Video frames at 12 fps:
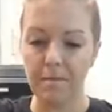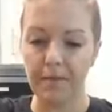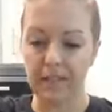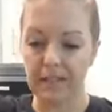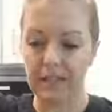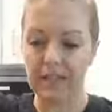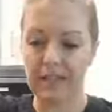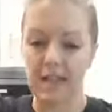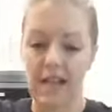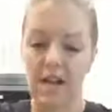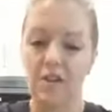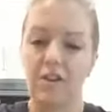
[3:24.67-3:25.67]
because it gets
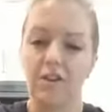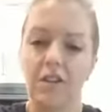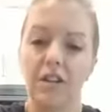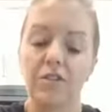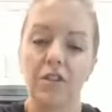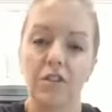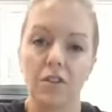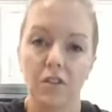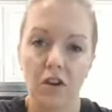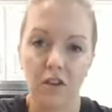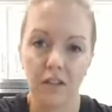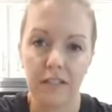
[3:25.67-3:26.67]
the air under there, so the
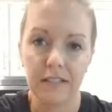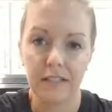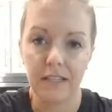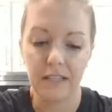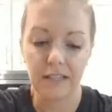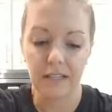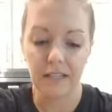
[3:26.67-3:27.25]
longer it sits,